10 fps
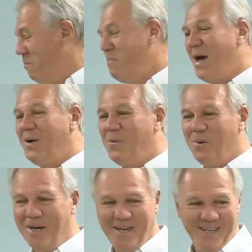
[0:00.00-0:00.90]

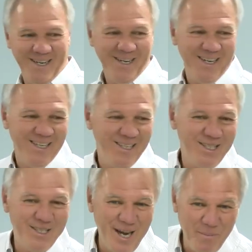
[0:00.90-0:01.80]
Bedouin
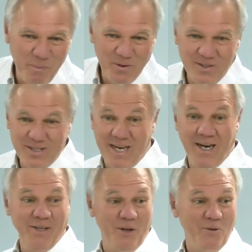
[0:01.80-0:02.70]
shepherds.
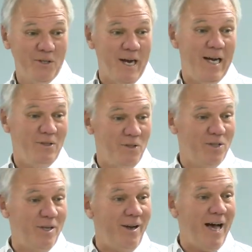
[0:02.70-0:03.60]
And those guys are
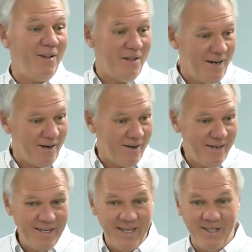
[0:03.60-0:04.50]
still out
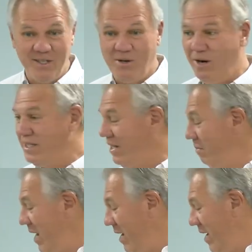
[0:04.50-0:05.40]
there. It's
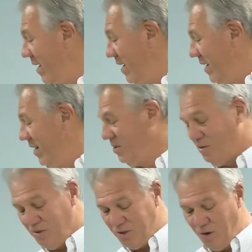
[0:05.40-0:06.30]
crazy, man.
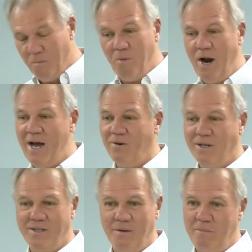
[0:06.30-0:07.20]
Israel's so
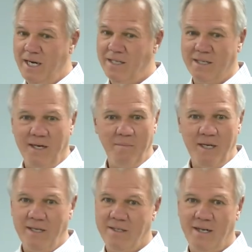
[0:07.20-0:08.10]
brown, it's amazing. I
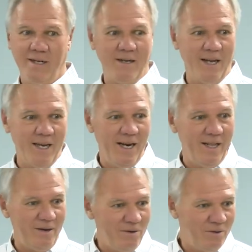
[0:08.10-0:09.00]
mean, it doesn't look like
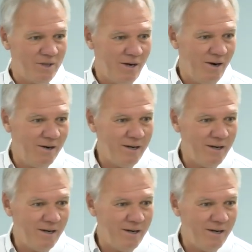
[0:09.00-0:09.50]
anything grows there